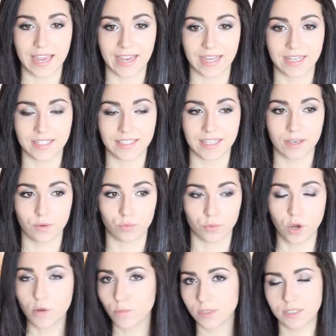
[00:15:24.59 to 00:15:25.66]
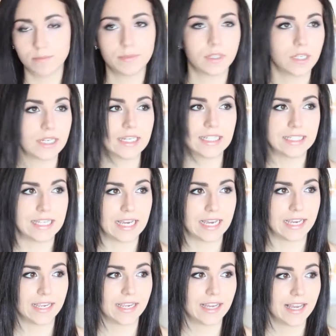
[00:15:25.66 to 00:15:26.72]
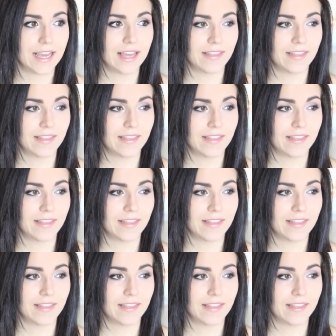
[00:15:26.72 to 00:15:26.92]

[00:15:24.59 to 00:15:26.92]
and Rome wasn't built in a day.